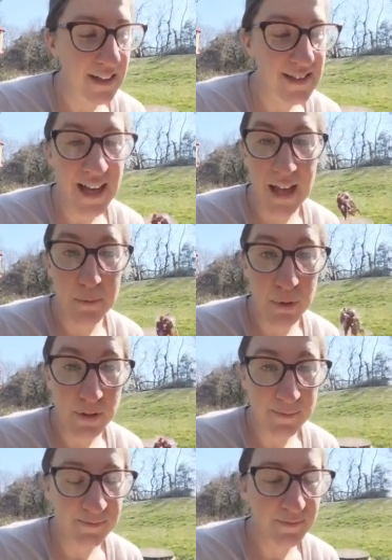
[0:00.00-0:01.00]
It is
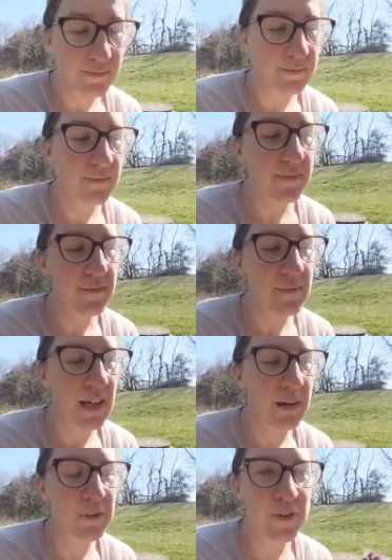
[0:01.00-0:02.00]
edible.
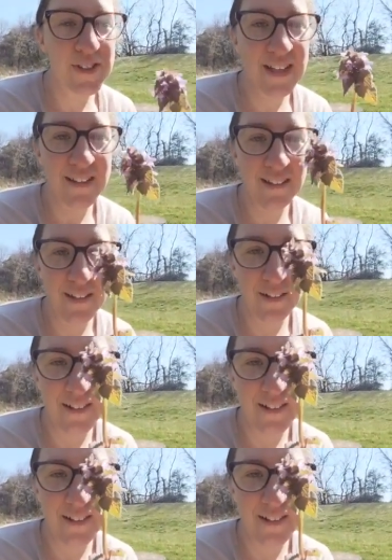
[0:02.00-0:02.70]
You'll see the little